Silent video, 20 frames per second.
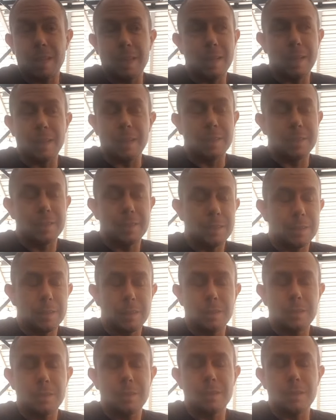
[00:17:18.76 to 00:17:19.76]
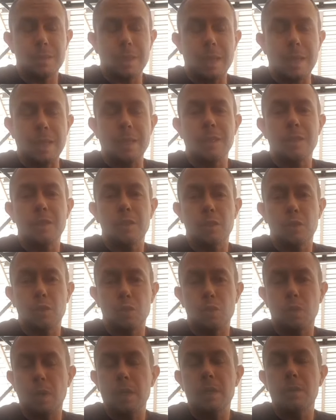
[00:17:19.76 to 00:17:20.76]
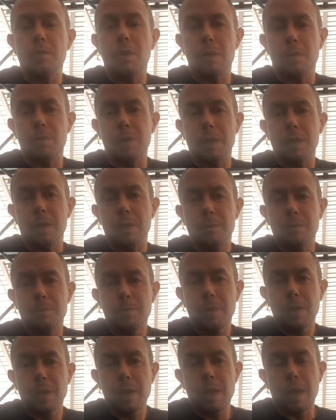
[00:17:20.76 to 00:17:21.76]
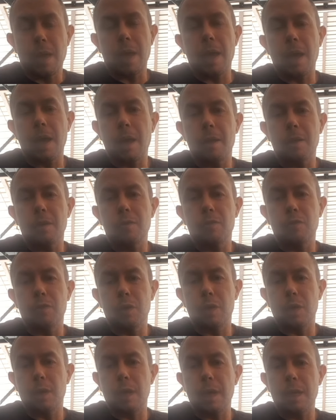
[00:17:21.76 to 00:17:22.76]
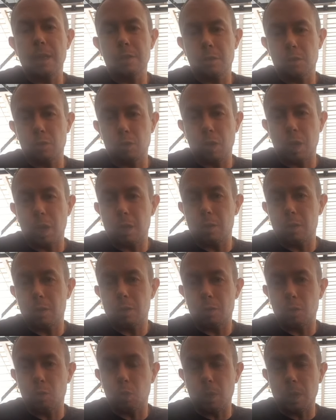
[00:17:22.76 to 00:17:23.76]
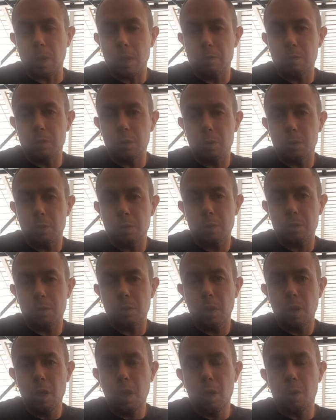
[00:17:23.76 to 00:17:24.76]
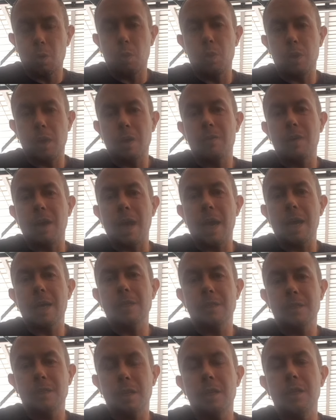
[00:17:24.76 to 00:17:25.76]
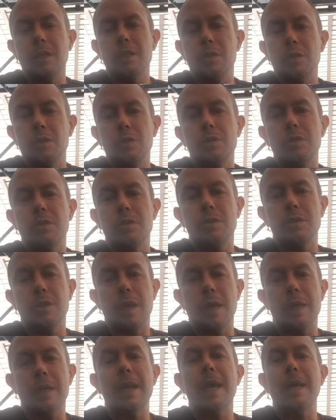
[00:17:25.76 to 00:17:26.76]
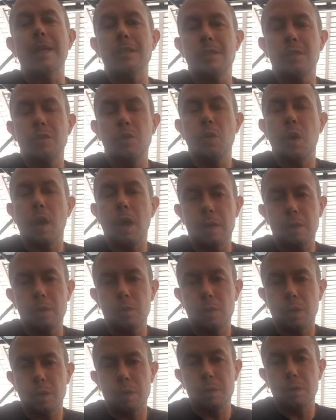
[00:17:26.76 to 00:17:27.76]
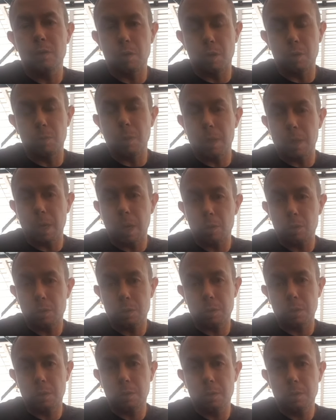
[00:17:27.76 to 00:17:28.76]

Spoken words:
It's incredibly big. And for the S300s we have actually used an S200 turbine housing,